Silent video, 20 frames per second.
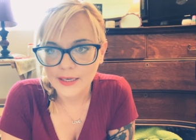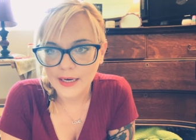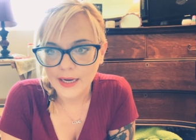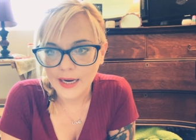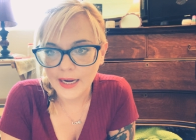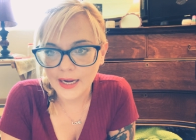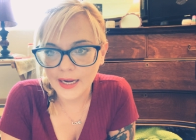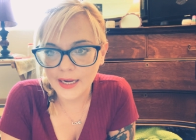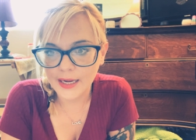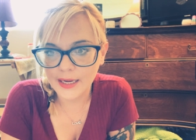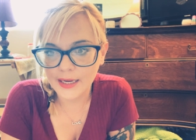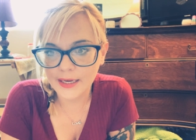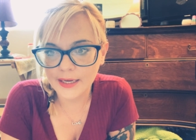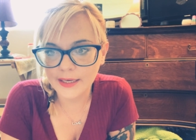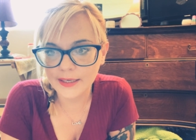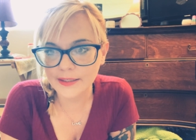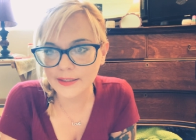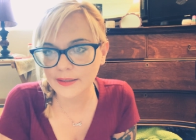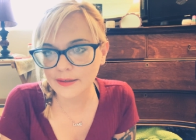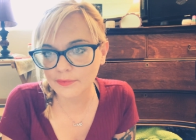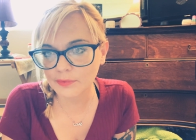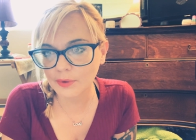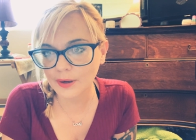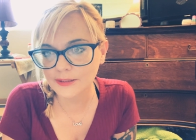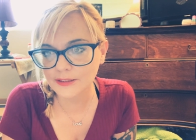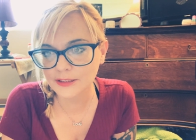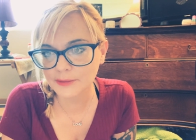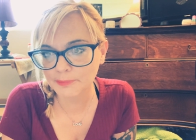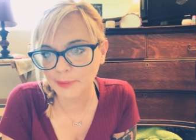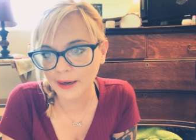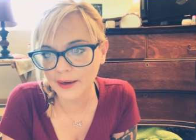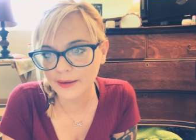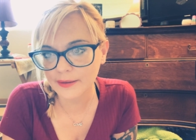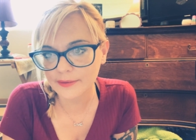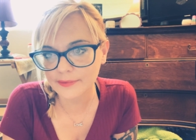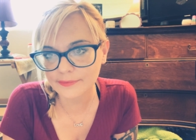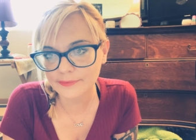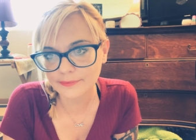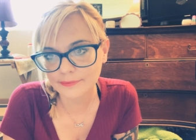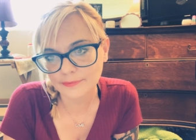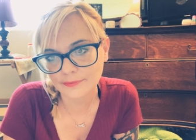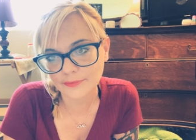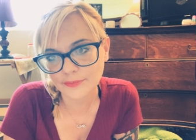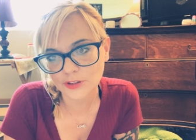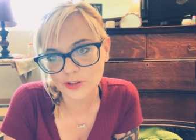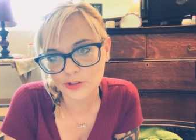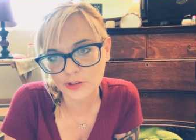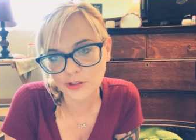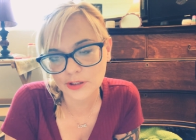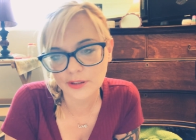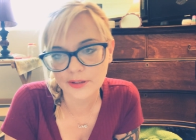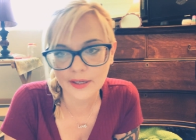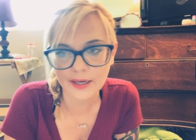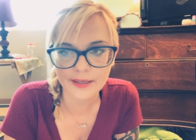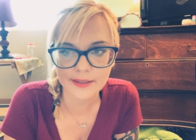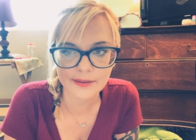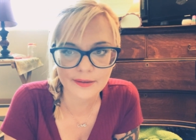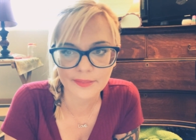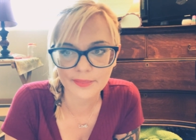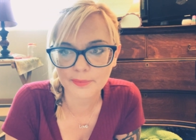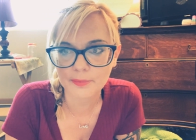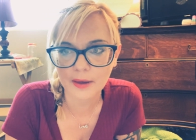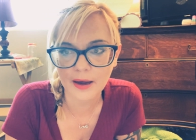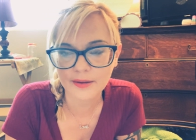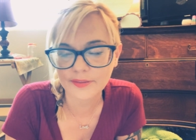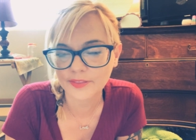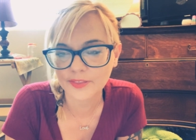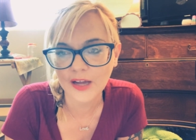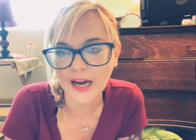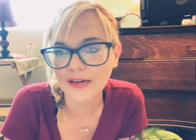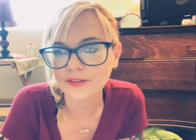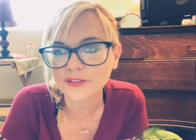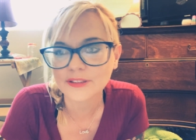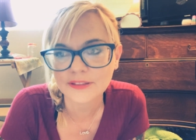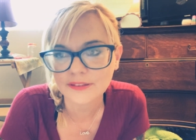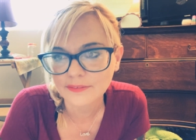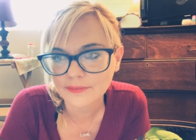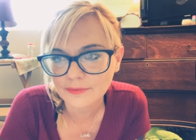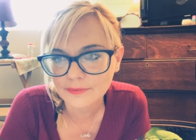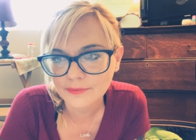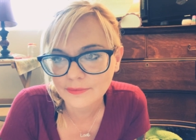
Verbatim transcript: And uh, one spark, you know, can light a, a thousand.